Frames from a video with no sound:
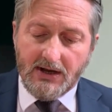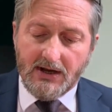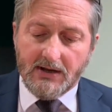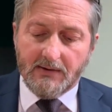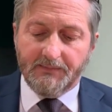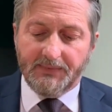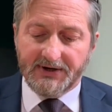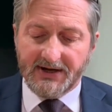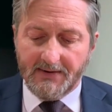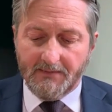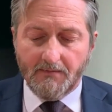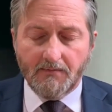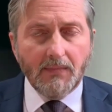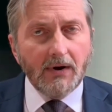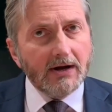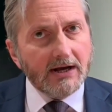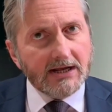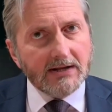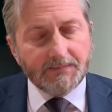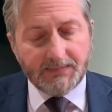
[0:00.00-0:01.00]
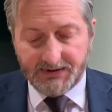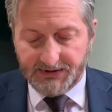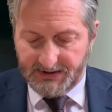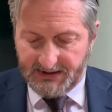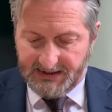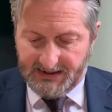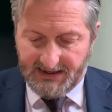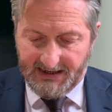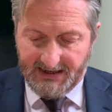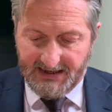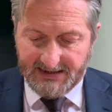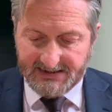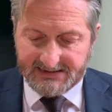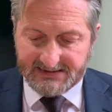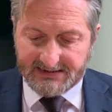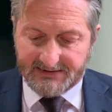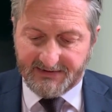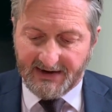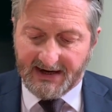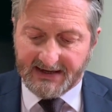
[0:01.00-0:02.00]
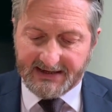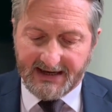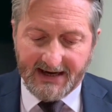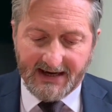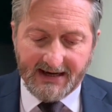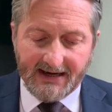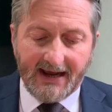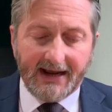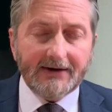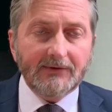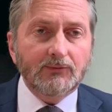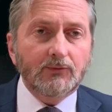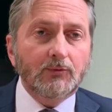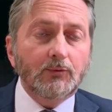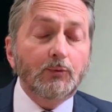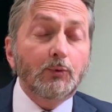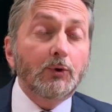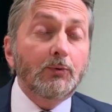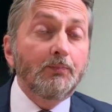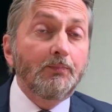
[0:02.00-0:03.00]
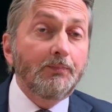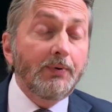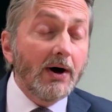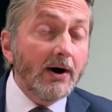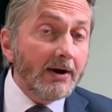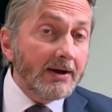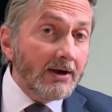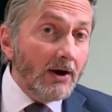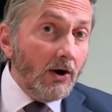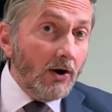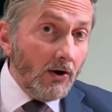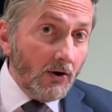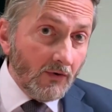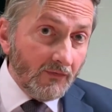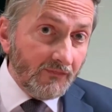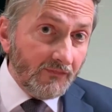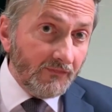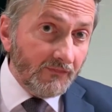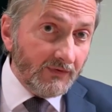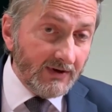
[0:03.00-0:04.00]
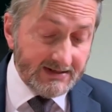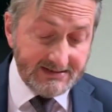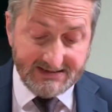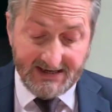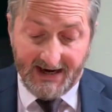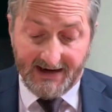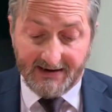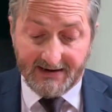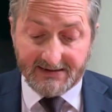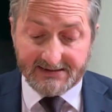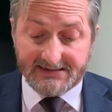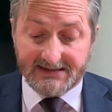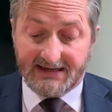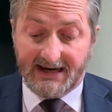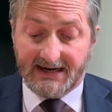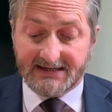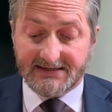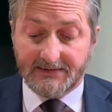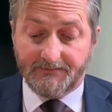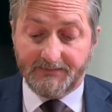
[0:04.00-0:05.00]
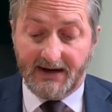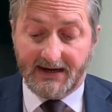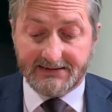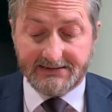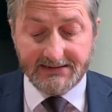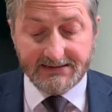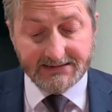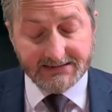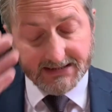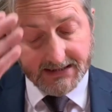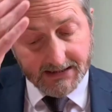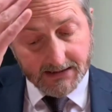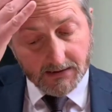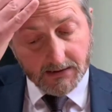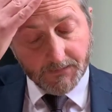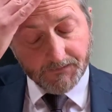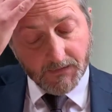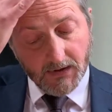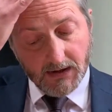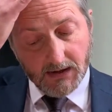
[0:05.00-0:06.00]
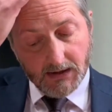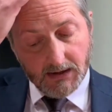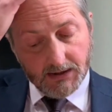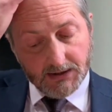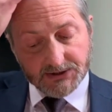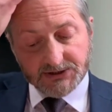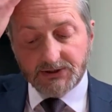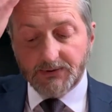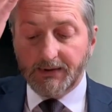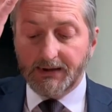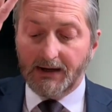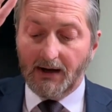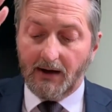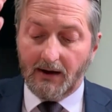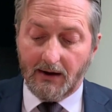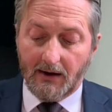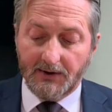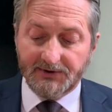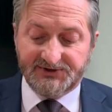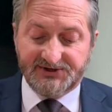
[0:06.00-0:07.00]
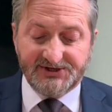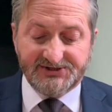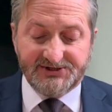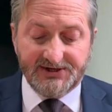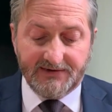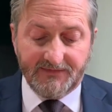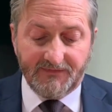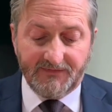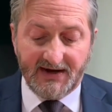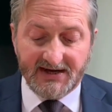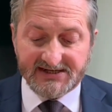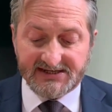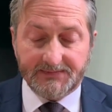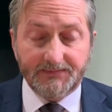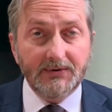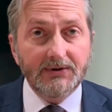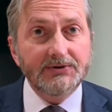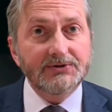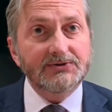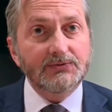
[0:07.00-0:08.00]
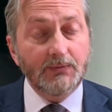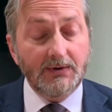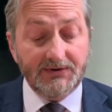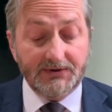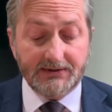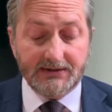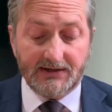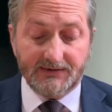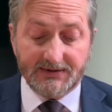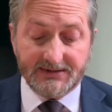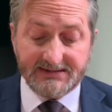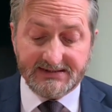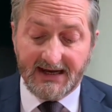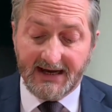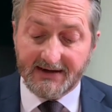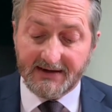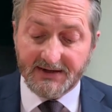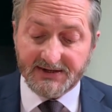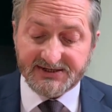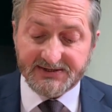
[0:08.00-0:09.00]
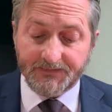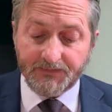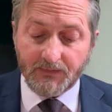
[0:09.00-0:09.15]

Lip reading: But it might be the case that a landlord would buy off a tenant to get a better deal, to enhance its investment with another tenant,